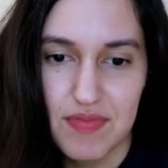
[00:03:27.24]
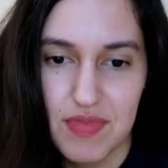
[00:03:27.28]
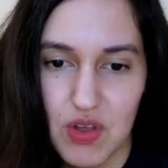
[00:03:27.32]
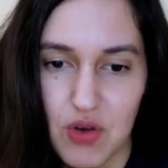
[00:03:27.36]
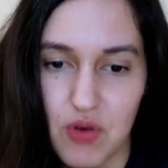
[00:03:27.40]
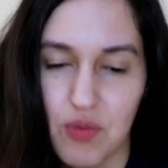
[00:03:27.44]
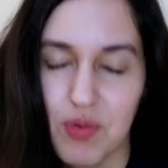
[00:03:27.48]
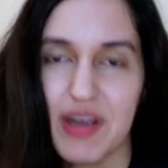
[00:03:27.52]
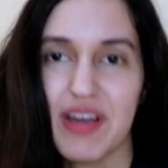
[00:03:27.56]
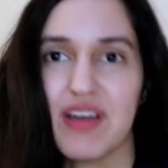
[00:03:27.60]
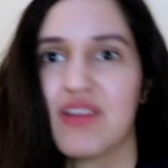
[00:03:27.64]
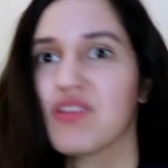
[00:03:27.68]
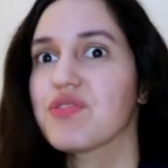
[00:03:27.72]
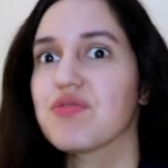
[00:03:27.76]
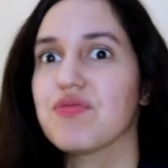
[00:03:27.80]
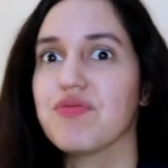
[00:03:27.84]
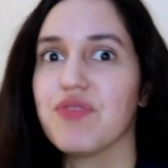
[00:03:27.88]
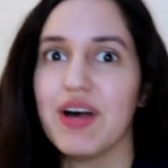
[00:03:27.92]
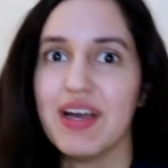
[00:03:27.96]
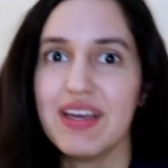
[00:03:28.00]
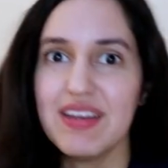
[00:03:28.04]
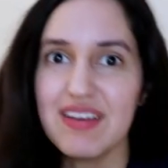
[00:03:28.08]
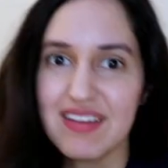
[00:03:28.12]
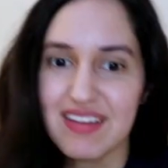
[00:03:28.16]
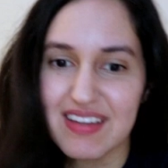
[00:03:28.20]
Oh my gosh,
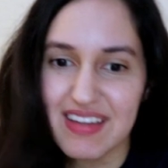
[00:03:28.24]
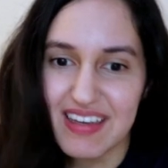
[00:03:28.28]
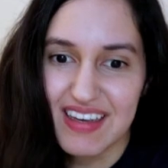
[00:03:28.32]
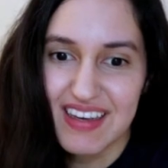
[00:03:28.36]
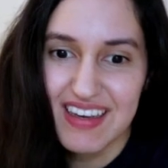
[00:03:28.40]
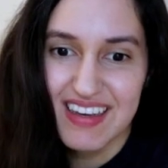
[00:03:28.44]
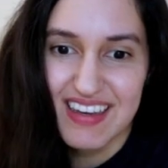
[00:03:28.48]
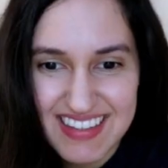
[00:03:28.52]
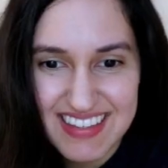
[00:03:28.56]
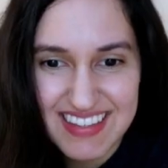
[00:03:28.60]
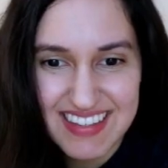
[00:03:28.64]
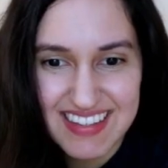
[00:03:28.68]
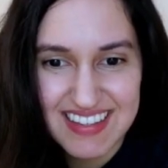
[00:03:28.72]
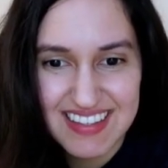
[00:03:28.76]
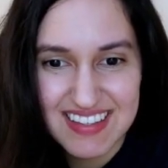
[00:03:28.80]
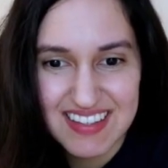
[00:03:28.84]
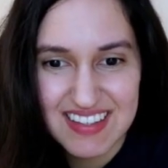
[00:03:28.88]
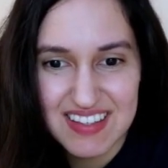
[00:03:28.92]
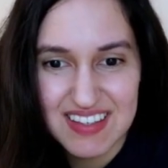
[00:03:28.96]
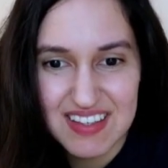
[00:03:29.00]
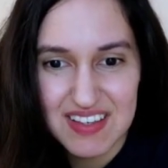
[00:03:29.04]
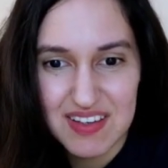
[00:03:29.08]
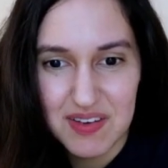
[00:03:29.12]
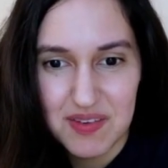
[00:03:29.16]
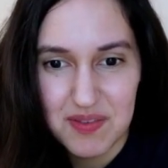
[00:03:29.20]
finally!
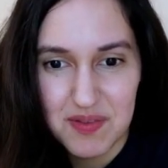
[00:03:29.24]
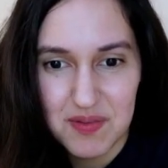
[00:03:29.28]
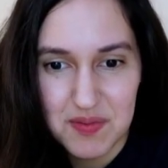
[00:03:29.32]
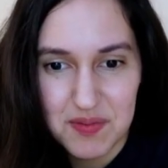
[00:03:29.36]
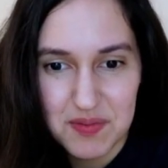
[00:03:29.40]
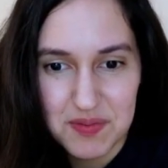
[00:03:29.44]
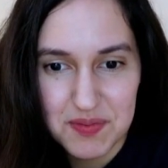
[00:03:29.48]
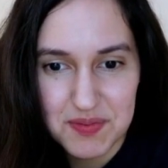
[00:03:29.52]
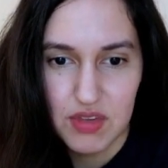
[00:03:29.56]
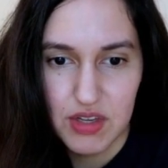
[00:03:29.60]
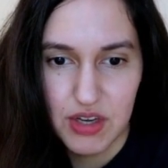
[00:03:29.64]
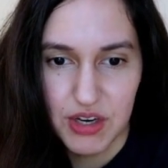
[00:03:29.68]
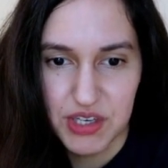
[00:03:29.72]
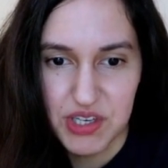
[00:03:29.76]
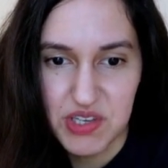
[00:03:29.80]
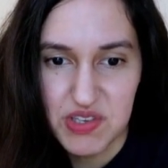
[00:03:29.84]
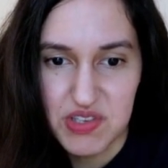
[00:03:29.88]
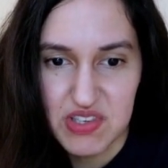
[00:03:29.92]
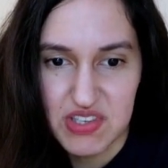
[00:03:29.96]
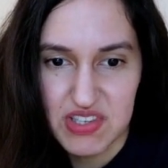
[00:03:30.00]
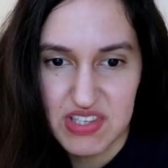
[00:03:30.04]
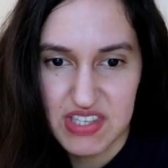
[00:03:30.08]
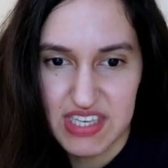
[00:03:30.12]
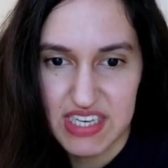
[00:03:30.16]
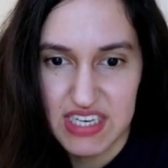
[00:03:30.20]
Are you
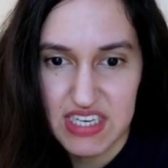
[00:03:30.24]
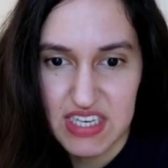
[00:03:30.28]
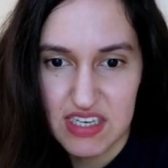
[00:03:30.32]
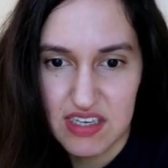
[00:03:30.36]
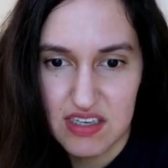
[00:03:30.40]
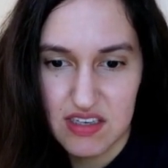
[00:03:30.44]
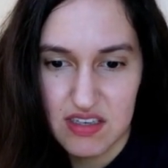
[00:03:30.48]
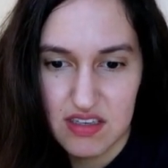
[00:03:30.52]
sick?